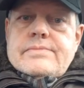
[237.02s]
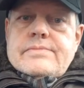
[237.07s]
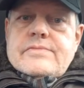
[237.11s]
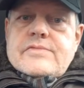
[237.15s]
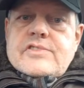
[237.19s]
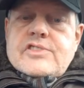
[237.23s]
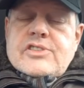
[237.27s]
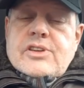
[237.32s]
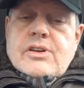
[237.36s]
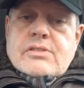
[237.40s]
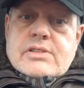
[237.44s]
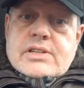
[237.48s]

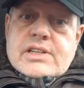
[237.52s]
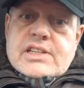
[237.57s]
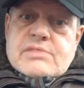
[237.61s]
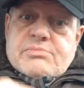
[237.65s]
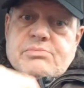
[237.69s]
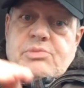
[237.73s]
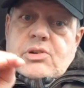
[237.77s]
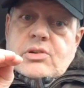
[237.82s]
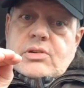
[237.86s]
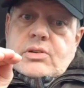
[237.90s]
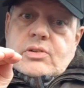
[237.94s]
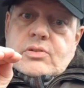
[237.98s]
So you need to
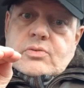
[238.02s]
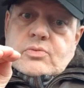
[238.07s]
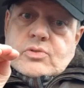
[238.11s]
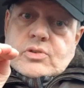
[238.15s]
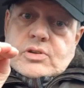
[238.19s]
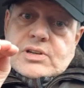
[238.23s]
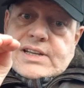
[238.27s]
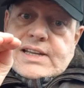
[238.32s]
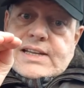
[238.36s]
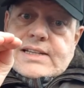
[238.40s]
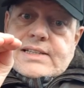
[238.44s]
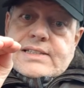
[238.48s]
put a lot of
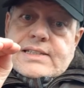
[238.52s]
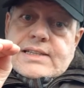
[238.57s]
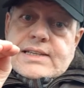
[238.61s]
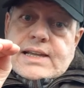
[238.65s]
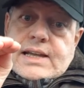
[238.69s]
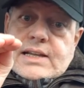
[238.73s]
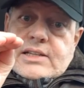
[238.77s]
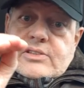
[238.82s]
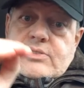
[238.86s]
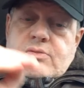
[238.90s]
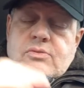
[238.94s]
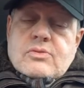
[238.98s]
work in to
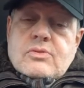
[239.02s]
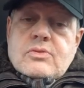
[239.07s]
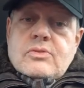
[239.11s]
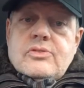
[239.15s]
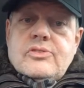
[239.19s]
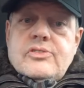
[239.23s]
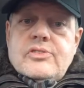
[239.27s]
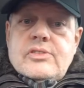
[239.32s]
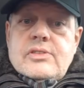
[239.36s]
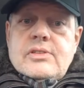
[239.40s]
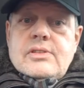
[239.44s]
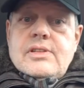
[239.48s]
get
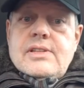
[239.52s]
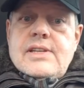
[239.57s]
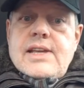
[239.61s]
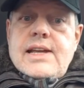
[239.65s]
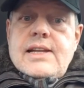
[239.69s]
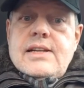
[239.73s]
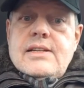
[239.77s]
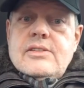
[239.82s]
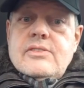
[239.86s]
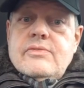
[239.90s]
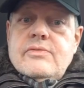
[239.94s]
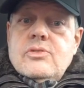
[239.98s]
towards the
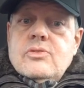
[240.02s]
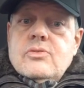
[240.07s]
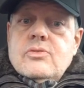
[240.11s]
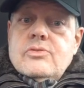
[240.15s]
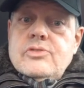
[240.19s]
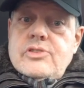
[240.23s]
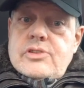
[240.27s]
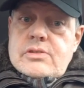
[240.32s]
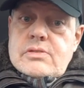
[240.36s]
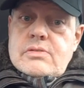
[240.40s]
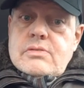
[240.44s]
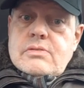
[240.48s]
end of your
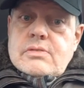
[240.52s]
new